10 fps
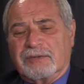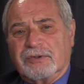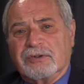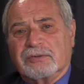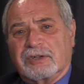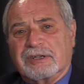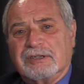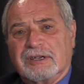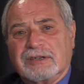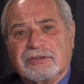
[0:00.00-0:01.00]
if you don't like
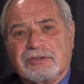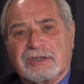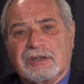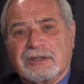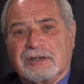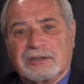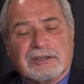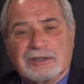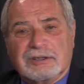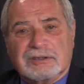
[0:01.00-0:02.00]
the answers you get here,
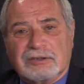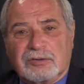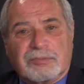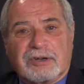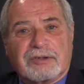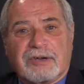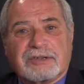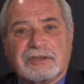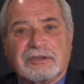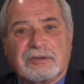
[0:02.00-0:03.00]
don't bother
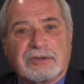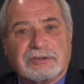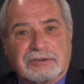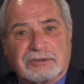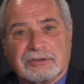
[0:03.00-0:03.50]
asking the questions.